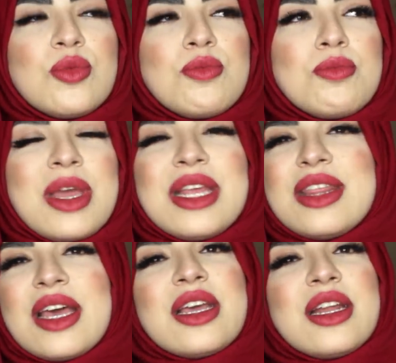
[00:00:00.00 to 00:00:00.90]

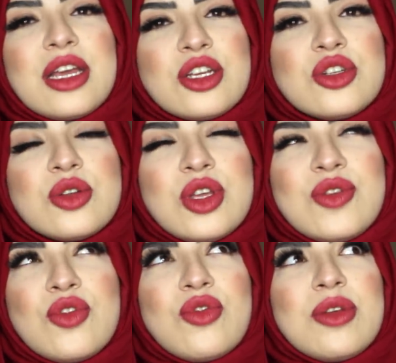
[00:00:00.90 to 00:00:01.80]
made that connection.
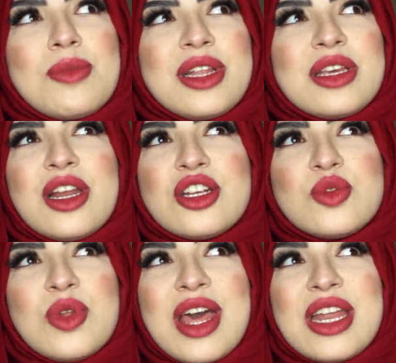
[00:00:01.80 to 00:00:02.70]
You've not really made the
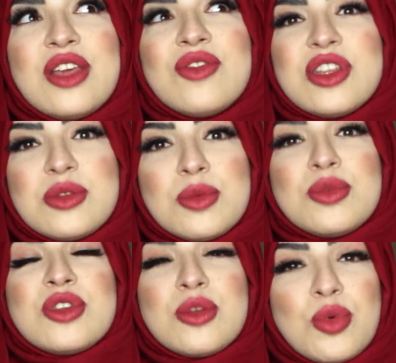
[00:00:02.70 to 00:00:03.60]
connection with any of these
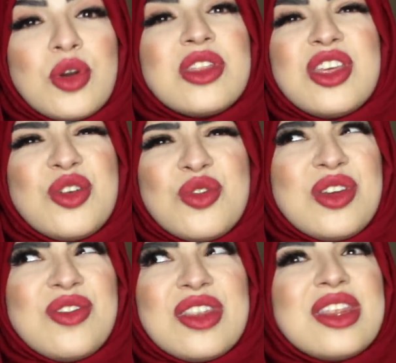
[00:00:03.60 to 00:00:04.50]
people to the point that you're
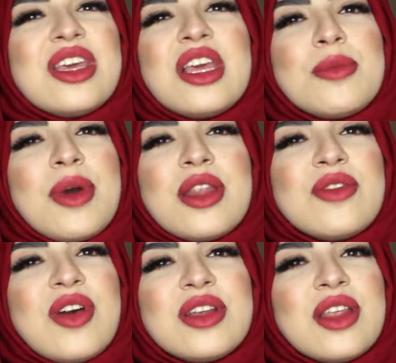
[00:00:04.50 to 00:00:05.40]
not even thinking about
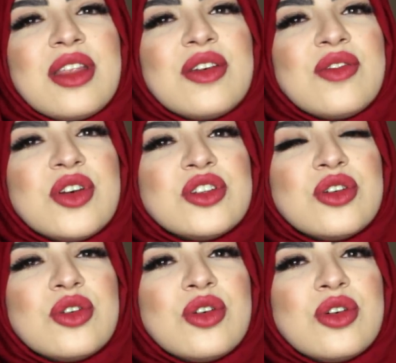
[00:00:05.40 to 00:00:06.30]
the fact that they're
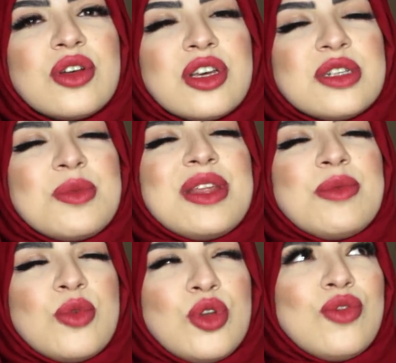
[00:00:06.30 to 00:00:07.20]
virgin or not. Because
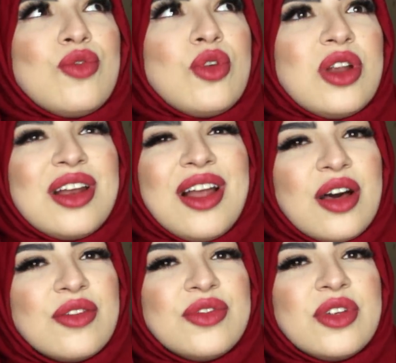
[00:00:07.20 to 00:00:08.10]
believe me, when you fall in
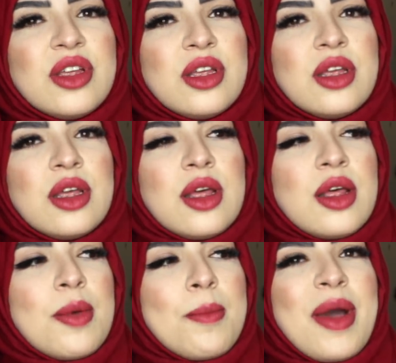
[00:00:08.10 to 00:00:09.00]
love,
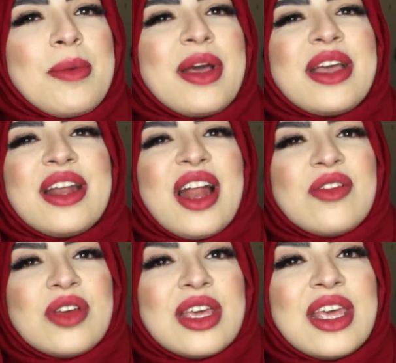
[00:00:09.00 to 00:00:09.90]
my man can
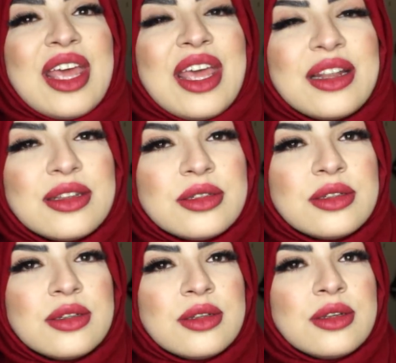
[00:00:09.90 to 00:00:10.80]
have a kid
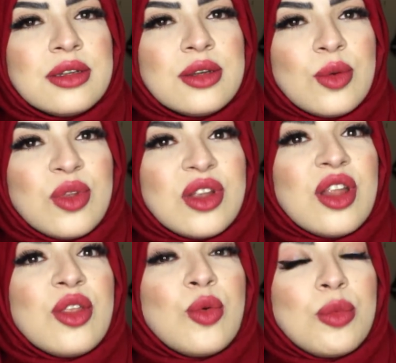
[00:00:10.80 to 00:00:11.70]
with
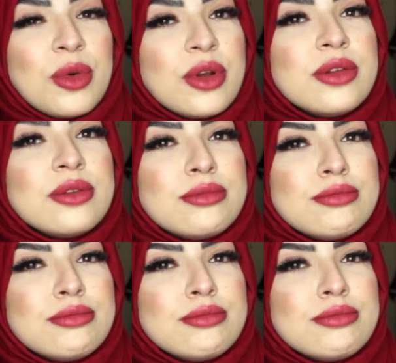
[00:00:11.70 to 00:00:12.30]
another woman,